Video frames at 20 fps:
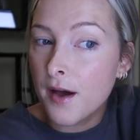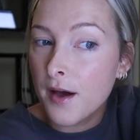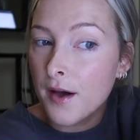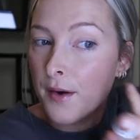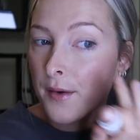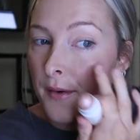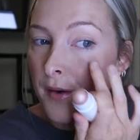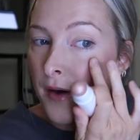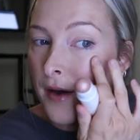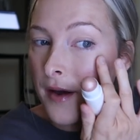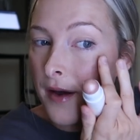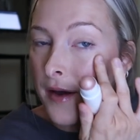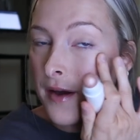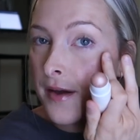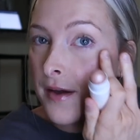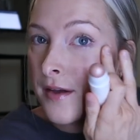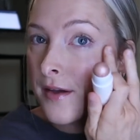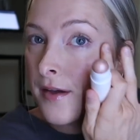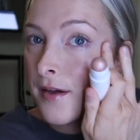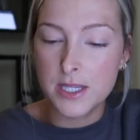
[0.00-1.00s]

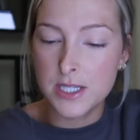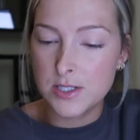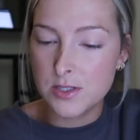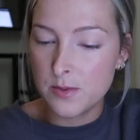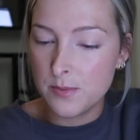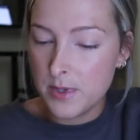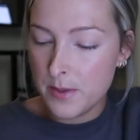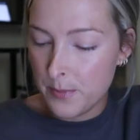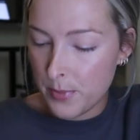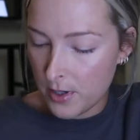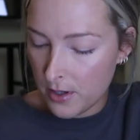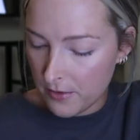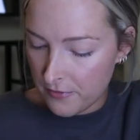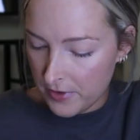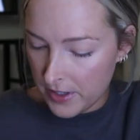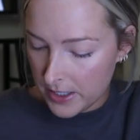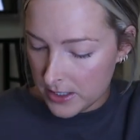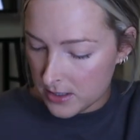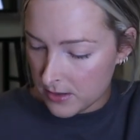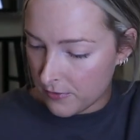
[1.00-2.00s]
Okay. This would be
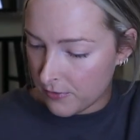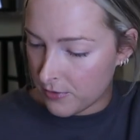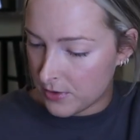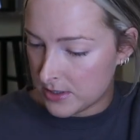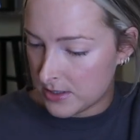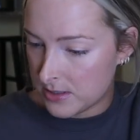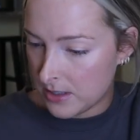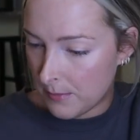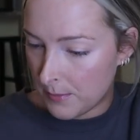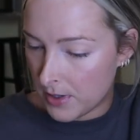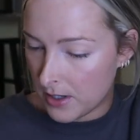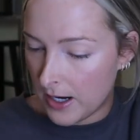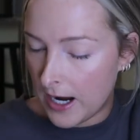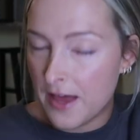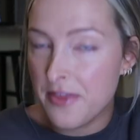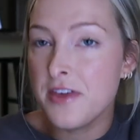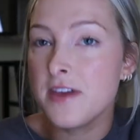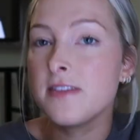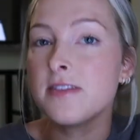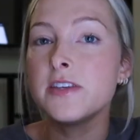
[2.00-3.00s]
perfect for summer.
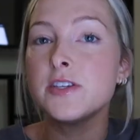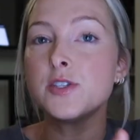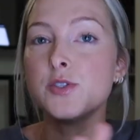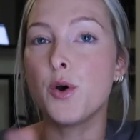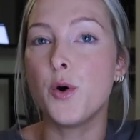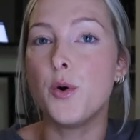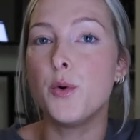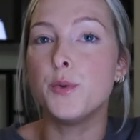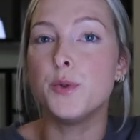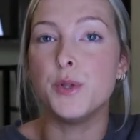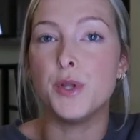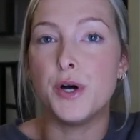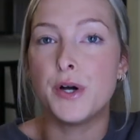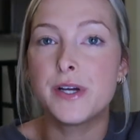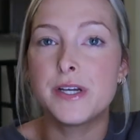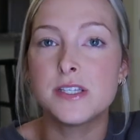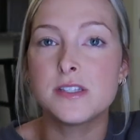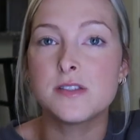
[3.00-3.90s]
I think this whole look